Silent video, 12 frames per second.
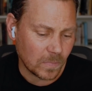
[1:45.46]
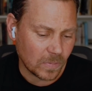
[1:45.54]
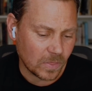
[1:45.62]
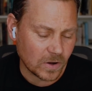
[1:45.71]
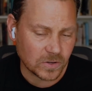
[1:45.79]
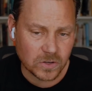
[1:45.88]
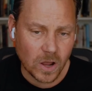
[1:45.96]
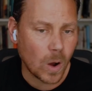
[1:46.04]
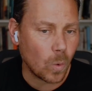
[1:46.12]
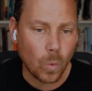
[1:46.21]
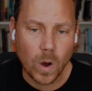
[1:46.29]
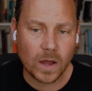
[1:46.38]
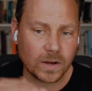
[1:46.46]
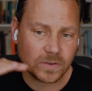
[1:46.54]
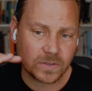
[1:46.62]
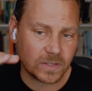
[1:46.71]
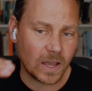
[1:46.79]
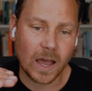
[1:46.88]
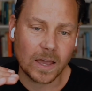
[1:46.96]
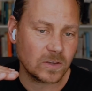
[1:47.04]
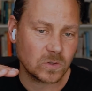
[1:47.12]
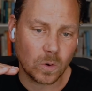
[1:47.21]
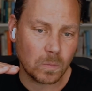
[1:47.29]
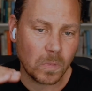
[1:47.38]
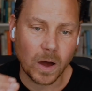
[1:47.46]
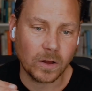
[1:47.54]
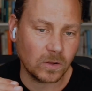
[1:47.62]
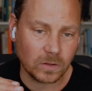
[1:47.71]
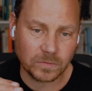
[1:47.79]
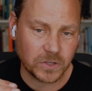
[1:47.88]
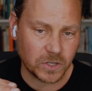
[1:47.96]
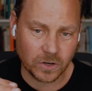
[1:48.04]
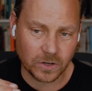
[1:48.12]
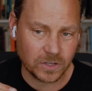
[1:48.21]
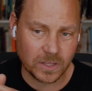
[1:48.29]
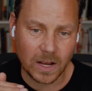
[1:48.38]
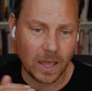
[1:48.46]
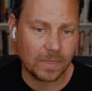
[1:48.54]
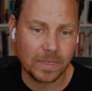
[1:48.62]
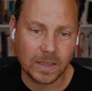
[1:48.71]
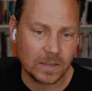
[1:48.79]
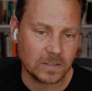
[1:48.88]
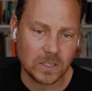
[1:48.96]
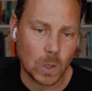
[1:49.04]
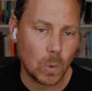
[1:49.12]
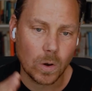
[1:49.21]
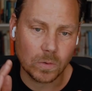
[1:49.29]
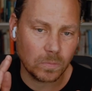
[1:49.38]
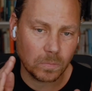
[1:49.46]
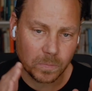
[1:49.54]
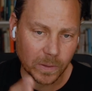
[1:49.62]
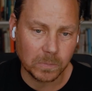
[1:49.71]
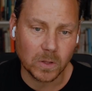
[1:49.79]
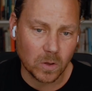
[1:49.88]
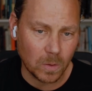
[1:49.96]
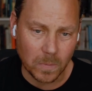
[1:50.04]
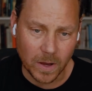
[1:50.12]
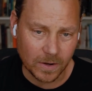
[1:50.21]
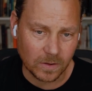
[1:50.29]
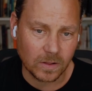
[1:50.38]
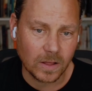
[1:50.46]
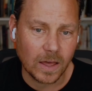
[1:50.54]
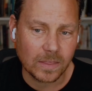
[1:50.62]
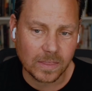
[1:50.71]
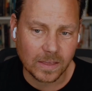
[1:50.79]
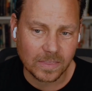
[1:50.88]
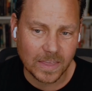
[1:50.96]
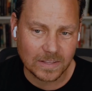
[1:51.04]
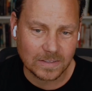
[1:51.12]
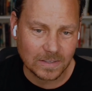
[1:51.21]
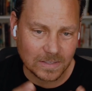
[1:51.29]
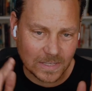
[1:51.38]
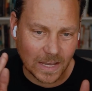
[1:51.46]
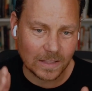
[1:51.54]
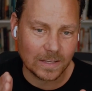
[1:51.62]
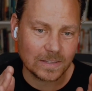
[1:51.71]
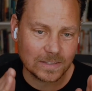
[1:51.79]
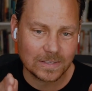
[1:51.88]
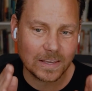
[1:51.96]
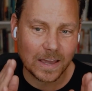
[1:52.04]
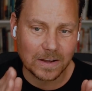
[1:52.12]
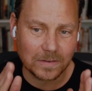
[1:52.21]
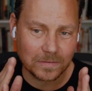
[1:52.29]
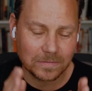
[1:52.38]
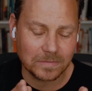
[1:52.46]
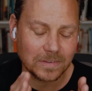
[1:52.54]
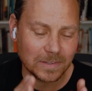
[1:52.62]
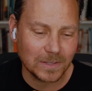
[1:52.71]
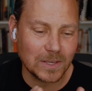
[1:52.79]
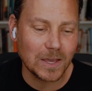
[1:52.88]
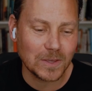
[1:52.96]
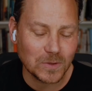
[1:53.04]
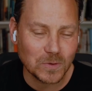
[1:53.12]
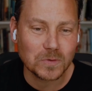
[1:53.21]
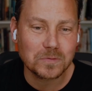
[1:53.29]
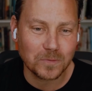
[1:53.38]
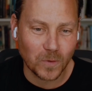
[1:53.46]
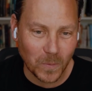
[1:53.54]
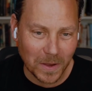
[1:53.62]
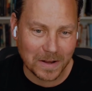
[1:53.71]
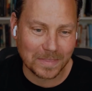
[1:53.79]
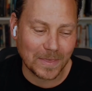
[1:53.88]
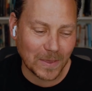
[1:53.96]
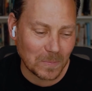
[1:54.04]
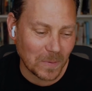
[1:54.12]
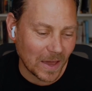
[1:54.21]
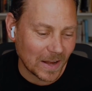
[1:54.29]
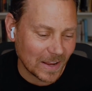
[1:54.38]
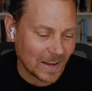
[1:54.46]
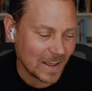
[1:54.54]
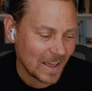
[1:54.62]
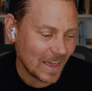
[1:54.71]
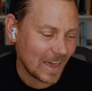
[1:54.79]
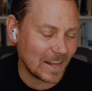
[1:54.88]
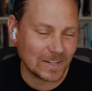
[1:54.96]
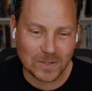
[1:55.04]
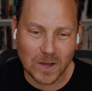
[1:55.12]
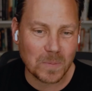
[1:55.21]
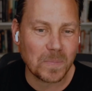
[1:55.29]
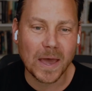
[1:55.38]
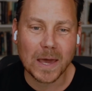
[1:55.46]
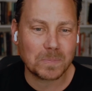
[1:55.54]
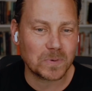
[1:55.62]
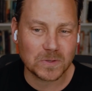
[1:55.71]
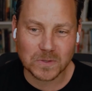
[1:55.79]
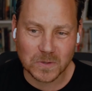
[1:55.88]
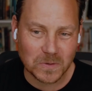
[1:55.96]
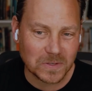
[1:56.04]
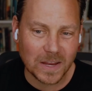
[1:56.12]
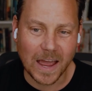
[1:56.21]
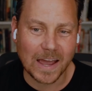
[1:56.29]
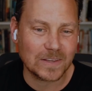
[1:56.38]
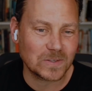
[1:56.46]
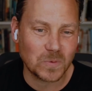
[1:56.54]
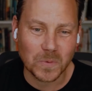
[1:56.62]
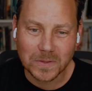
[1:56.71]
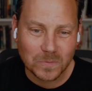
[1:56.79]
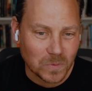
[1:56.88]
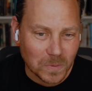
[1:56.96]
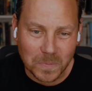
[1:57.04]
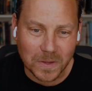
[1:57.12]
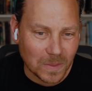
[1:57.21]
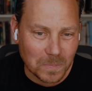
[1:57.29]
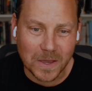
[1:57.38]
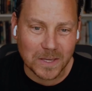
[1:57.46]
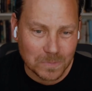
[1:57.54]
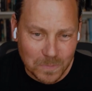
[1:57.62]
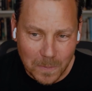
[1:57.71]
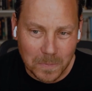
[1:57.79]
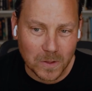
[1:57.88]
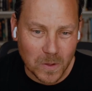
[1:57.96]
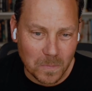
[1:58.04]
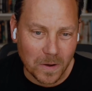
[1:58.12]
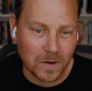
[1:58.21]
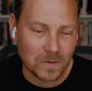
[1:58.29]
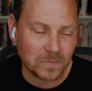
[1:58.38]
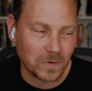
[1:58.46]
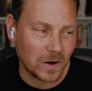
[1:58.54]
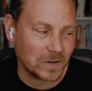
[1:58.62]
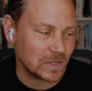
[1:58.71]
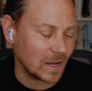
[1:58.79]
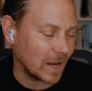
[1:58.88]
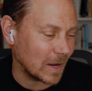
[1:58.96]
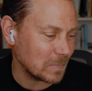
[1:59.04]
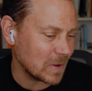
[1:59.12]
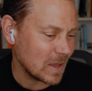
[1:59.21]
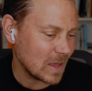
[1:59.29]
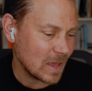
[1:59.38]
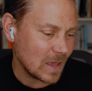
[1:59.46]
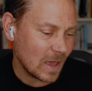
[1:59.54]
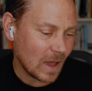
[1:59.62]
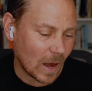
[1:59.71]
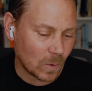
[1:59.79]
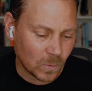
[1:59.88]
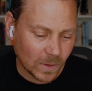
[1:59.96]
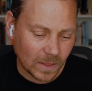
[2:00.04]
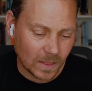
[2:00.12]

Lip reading: there's not one size or model of church that I think is the, quote, biblical model. I think that's a zealous kind of youthful way to think about it. And it's not a bad pursuit to ask what would be the best biblical model for our time. I really